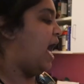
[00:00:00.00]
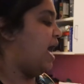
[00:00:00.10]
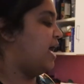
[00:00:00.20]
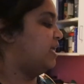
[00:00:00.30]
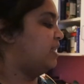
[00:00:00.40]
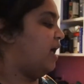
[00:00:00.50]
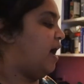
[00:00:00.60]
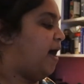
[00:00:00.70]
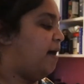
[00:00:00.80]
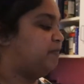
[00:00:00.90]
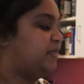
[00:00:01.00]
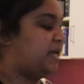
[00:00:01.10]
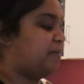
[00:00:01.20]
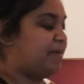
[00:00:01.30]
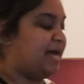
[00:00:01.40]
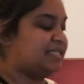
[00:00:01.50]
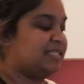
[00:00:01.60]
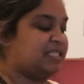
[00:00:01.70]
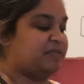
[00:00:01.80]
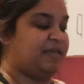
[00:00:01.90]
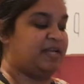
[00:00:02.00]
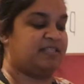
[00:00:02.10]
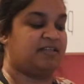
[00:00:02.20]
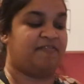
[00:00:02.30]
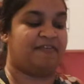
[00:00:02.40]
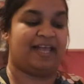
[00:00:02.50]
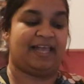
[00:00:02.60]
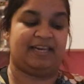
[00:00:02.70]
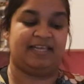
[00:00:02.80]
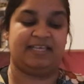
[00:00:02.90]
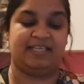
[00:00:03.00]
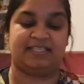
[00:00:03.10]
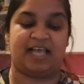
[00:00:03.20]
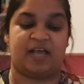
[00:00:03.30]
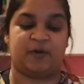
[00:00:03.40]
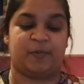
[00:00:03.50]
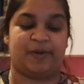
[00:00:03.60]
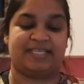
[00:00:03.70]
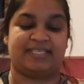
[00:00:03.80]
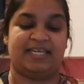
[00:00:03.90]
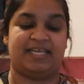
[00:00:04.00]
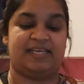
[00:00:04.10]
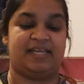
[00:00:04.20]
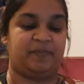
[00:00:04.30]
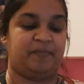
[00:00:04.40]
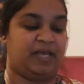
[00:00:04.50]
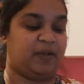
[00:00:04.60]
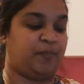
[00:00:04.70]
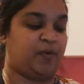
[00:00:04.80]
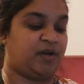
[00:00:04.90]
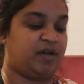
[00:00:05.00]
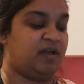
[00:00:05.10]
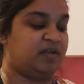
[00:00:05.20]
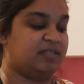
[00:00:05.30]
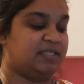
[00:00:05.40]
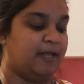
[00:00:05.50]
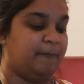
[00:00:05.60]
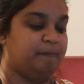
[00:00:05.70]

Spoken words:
and they are masters bakers of Guyanese and West Indian baked products.